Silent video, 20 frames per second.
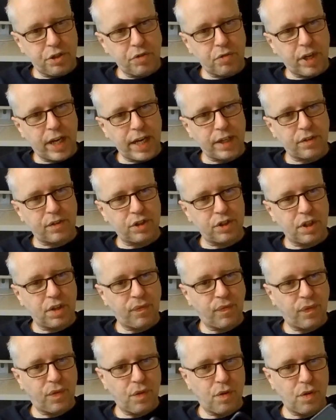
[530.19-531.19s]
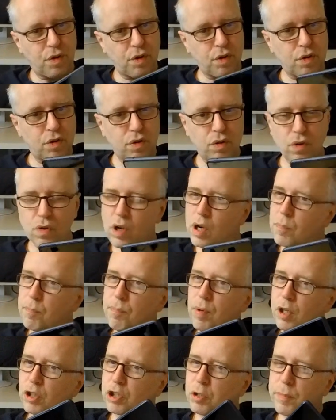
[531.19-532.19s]
You get uh, for
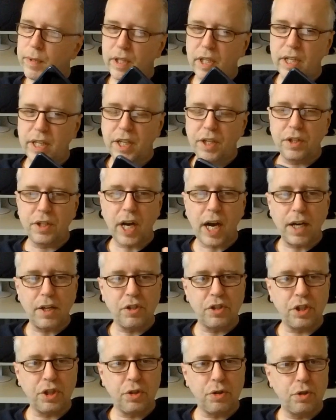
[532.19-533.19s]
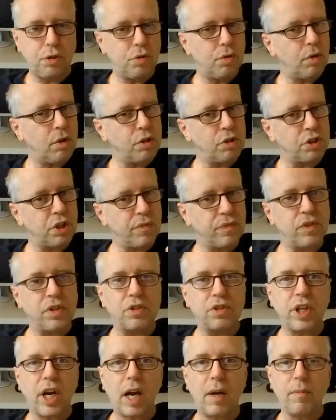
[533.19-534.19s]
approximately 90 euros at the
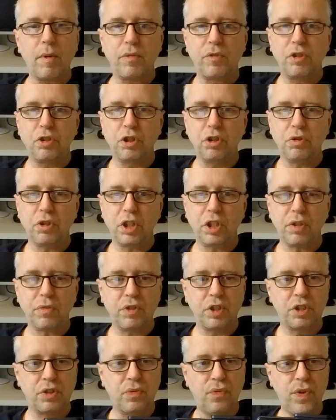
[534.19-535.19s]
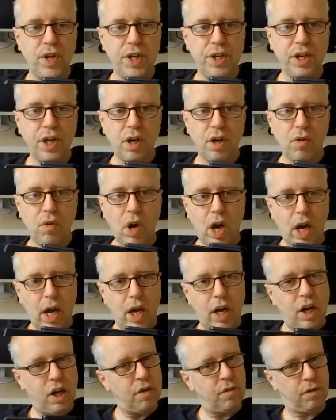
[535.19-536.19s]
time of the shooting of this video
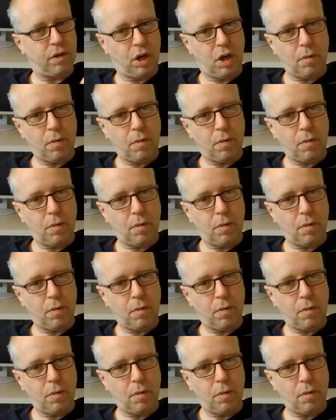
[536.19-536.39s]
a,